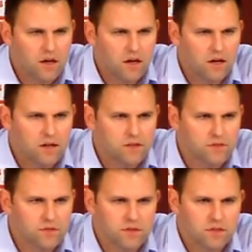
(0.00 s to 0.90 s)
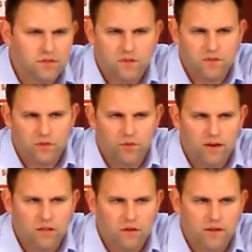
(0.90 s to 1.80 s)
it's a
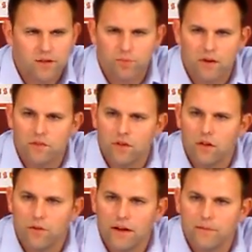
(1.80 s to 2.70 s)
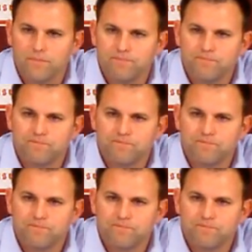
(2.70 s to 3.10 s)
great learning experience all around.